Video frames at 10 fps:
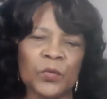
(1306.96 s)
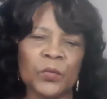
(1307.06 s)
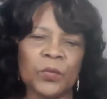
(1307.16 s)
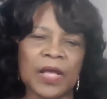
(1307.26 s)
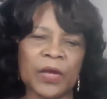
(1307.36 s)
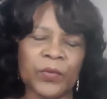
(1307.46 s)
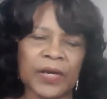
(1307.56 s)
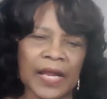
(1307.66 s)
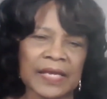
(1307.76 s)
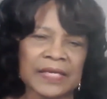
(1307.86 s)
I would
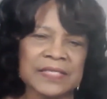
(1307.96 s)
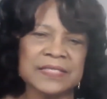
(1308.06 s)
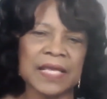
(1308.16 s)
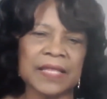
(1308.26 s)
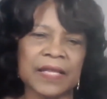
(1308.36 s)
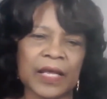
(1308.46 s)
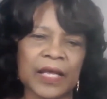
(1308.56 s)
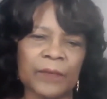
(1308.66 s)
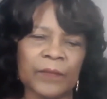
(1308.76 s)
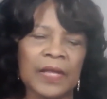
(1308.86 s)
like to say that I'm
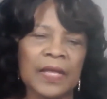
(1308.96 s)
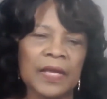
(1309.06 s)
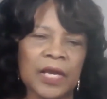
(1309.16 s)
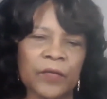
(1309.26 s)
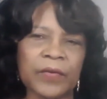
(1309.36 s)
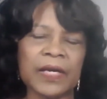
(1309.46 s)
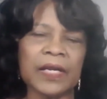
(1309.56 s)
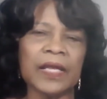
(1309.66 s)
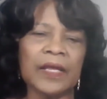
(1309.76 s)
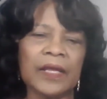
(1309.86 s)

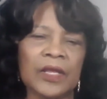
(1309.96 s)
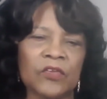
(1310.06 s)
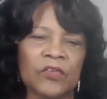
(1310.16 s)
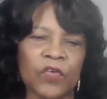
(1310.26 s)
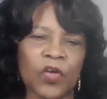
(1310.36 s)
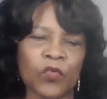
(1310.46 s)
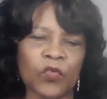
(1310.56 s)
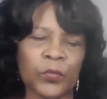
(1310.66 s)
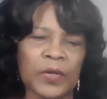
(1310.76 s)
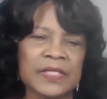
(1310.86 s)
currently involved
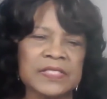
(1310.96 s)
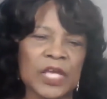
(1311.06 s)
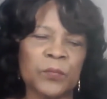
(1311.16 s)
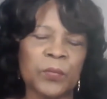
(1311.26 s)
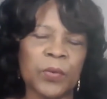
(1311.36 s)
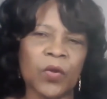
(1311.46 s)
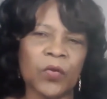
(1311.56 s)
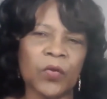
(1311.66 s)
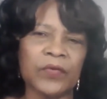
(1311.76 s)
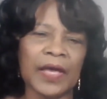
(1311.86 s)
with St. Paul
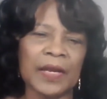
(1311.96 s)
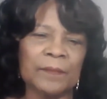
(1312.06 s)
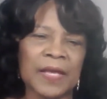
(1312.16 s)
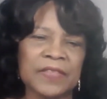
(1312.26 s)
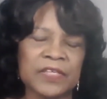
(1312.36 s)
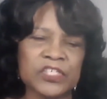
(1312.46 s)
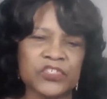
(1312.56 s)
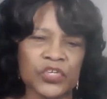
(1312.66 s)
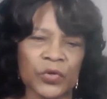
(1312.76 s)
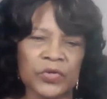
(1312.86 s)
United Methodist
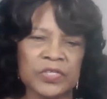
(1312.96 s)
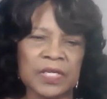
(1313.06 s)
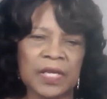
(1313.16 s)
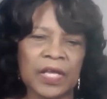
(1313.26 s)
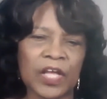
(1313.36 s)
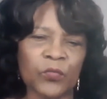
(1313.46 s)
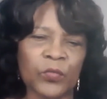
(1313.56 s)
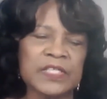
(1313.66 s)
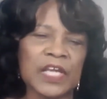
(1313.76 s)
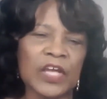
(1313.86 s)
Church, of
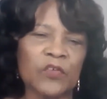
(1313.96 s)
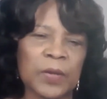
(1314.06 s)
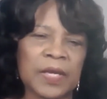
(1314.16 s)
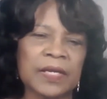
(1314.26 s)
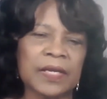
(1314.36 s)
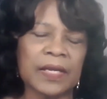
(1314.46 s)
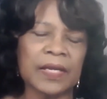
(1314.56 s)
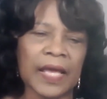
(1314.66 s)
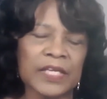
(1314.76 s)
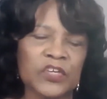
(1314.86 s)
which I've been an
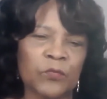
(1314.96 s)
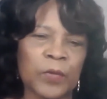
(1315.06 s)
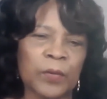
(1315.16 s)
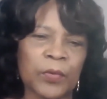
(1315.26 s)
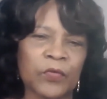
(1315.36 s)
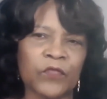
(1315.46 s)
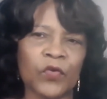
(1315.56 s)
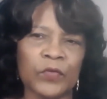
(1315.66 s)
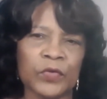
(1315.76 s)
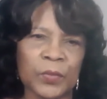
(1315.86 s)
active member for
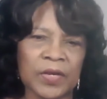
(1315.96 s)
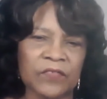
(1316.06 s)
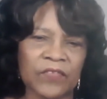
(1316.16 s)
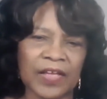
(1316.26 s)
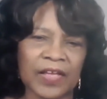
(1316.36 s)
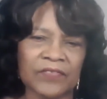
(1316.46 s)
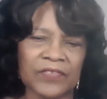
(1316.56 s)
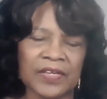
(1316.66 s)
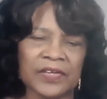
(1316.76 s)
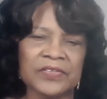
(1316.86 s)
over 25
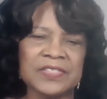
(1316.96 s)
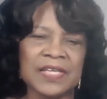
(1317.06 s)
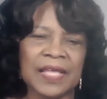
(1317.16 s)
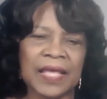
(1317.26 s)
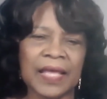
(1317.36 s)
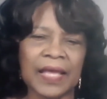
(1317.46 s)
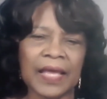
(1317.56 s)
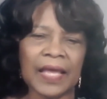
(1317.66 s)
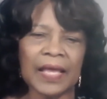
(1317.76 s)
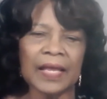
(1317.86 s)
years.
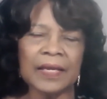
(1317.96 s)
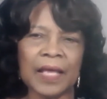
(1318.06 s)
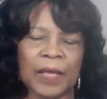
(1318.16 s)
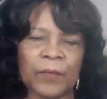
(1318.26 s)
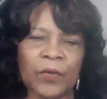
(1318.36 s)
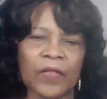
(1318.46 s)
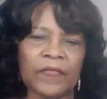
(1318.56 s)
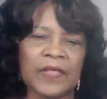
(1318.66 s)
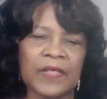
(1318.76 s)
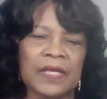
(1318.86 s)
And I'm
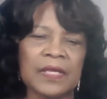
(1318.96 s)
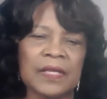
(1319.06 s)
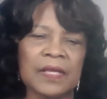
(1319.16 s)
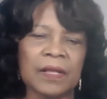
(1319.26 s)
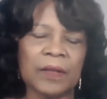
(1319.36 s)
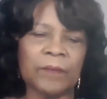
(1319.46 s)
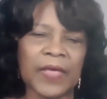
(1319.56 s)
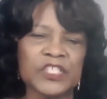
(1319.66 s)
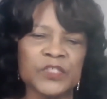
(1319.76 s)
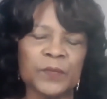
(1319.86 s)
on the
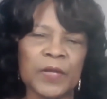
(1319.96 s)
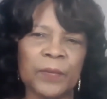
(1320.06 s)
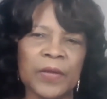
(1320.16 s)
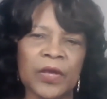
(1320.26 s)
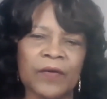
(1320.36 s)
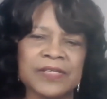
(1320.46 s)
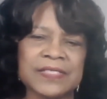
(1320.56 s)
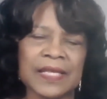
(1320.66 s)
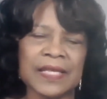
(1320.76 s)
SPPRC